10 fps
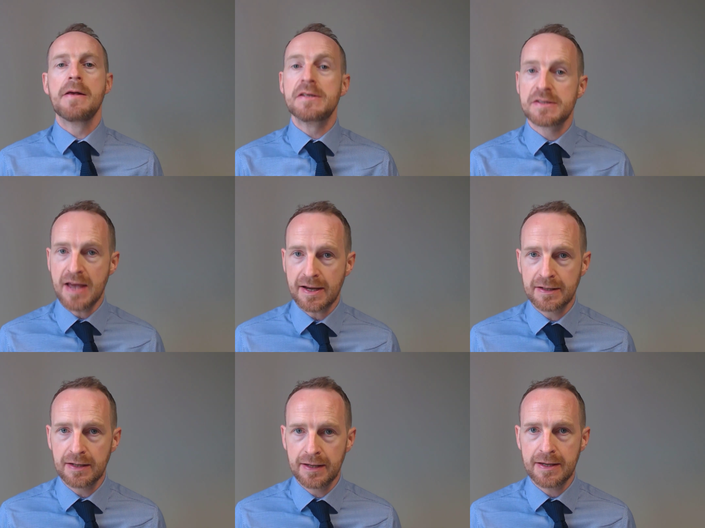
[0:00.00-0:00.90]

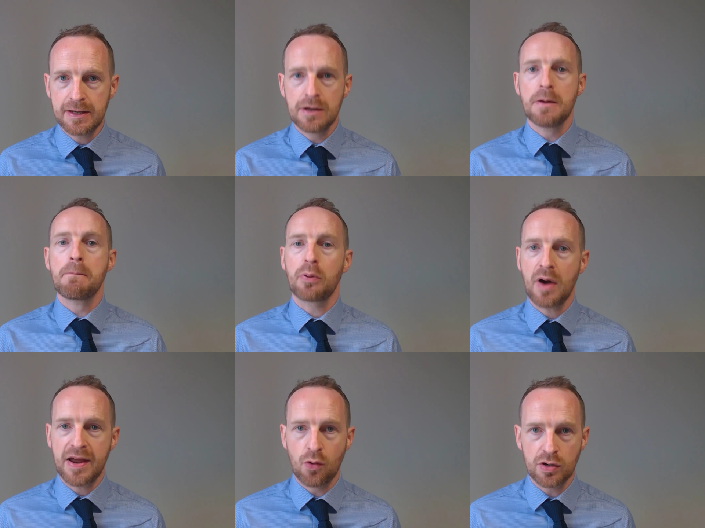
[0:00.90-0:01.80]
Secondly,
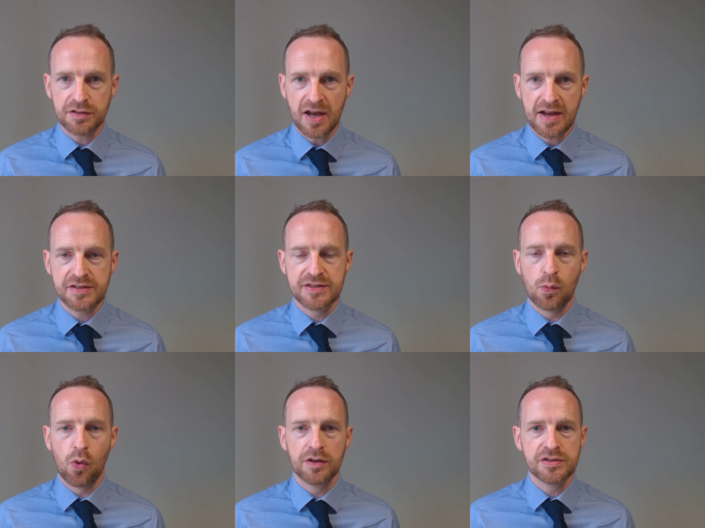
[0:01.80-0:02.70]
prioritize the
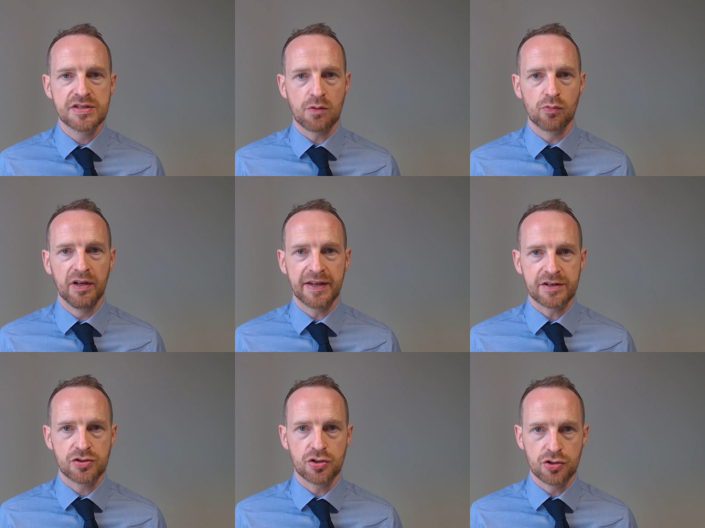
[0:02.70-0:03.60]
ones that
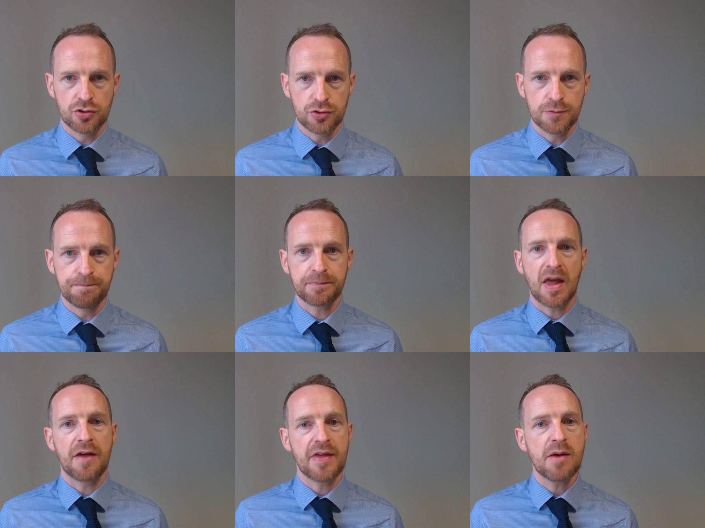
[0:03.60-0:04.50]
relate to you.
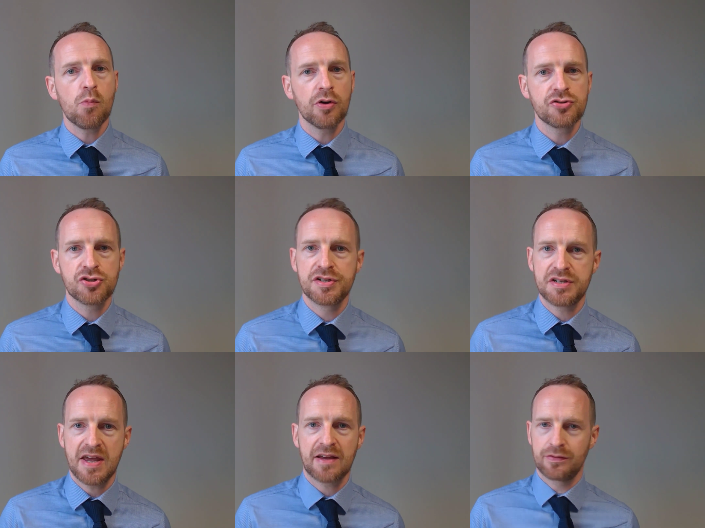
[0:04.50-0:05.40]
I then want you to
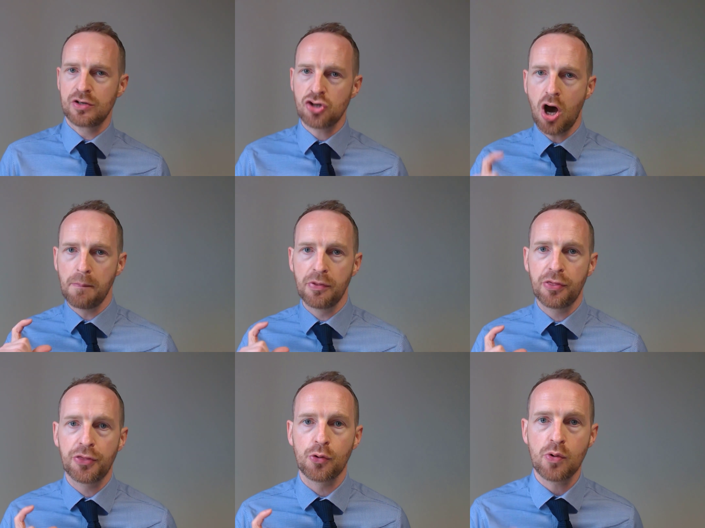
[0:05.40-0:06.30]
take the top
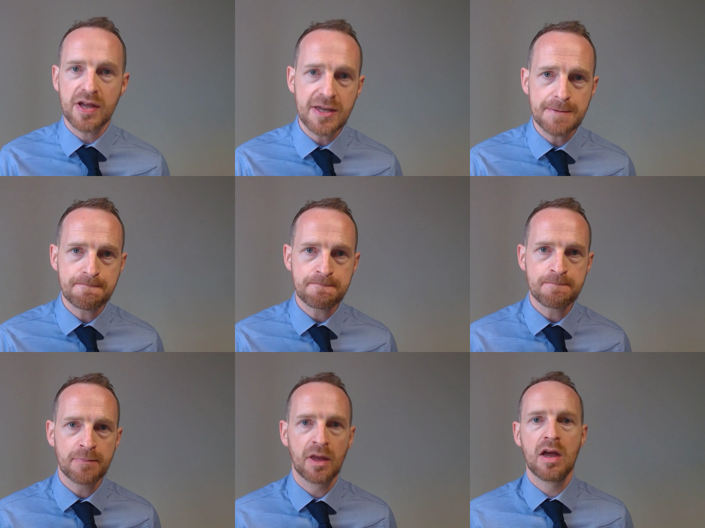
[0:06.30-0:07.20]
three,
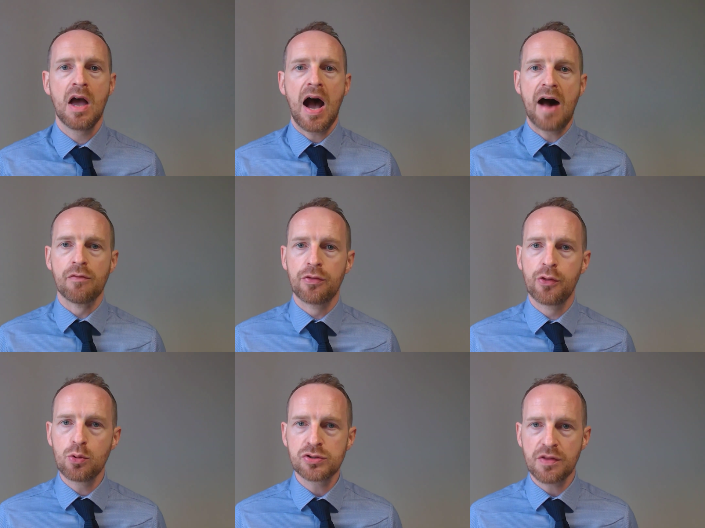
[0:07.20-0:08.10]
and
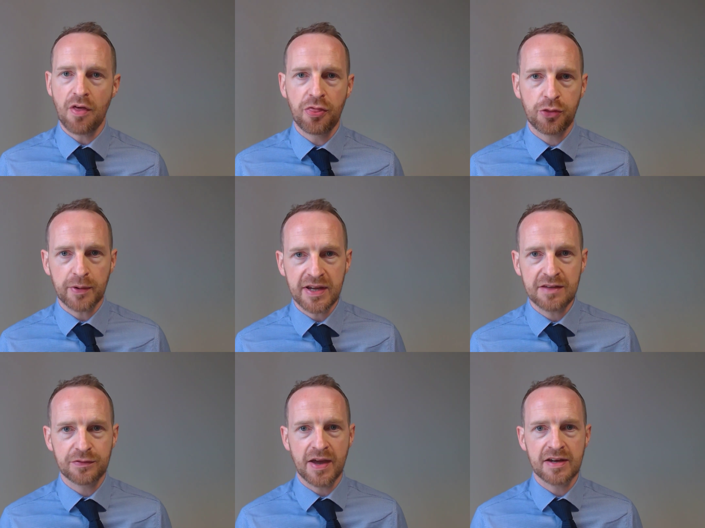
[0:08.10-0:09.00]
those are the three
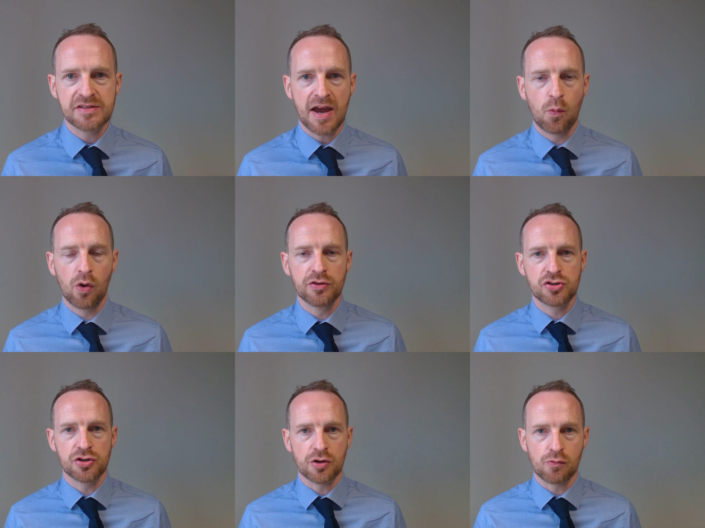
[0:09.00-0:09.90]
things I
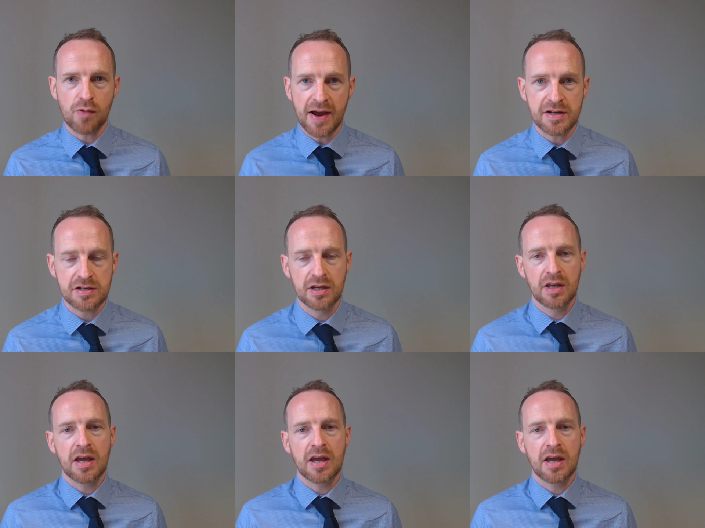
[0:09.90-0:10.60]
want you to write